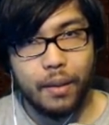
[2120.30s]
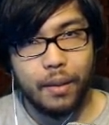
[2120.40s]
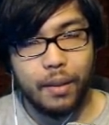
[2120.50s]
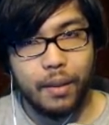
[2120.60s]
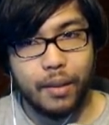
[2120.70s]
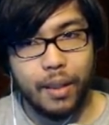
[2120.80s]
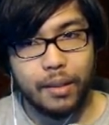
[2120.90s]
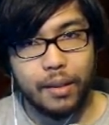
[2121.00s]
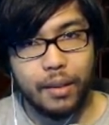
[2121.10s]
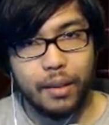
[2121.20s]

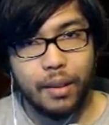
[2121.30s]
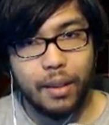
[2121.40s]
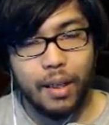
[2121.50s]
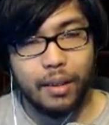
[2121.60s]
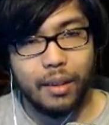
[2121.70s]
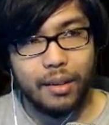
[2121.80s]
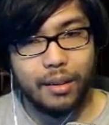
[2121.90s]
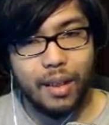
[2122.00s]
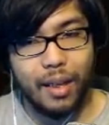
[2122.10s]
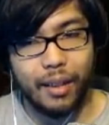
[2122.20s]
Interesting. And then this
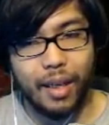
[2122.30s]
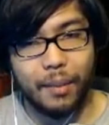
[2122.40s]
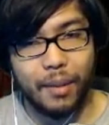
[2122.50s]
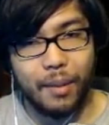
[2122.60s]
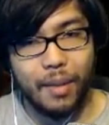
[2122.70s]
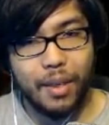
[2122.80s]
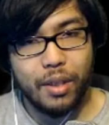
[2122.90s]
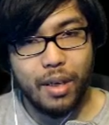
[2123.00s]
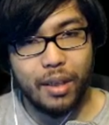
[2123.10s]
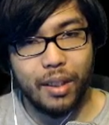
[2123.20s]
guy gave. I'm not
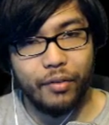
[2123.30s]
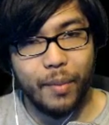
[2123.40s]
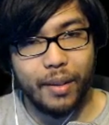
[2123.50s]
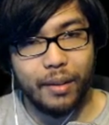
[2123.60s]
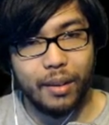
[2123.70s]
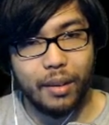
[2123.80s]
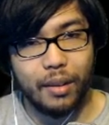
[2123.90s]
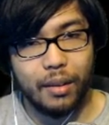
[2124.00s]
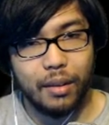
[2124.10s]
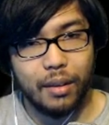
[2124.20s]
sure how to give him anything.
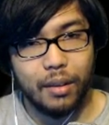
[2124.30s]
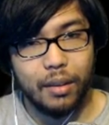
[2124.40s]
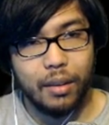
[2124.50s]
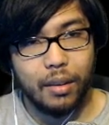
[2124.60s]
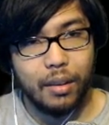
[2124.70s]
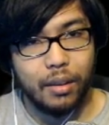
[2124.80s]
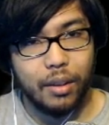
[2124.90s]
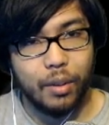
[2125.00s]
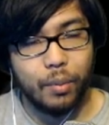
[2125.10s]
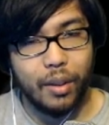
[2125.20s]
Did
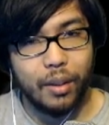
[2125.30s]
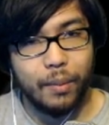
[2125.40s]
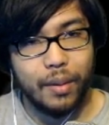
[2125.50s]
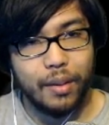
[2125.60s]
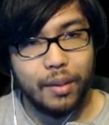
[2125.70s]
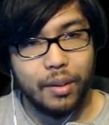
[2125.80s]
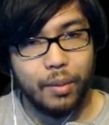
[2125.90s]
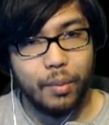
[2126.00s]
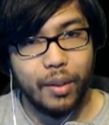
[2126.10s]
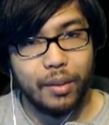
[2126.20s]
you bring me? Did
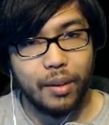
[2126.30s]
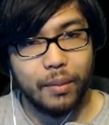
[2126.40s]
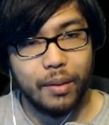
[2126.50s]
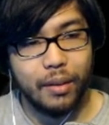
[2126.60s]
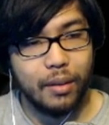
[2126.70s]
you bring something?